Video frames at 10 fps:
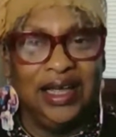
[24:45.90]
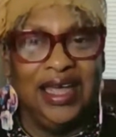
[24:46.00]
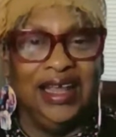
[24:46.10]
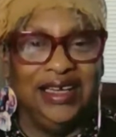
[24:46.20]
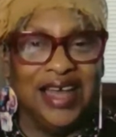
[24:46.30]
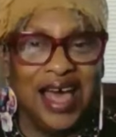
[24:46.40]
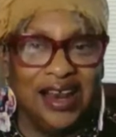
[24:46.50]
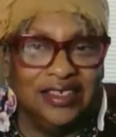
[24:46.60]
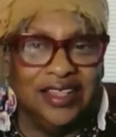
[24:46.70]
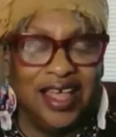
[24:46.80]
and
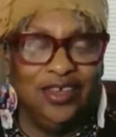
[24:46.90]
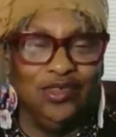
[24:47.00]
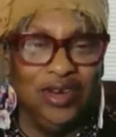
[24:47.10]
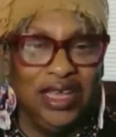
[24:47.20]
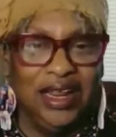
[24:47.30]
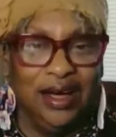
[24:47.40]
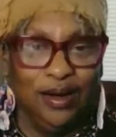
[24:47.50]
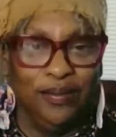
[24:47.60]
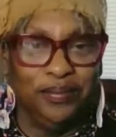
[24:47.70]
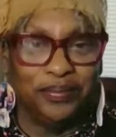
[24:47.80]
acknowledge that you need help?